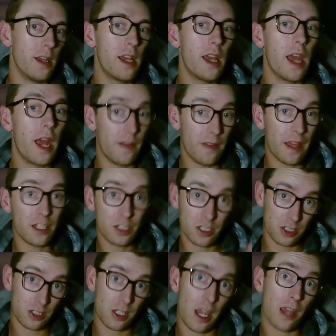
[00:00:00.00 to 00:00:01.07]
and that just
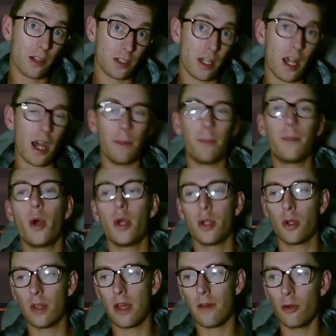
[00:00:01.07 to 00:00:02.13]
scales up per your
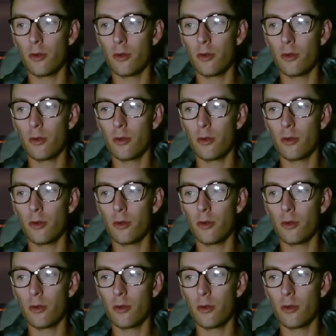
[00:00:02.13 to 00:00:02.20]
level.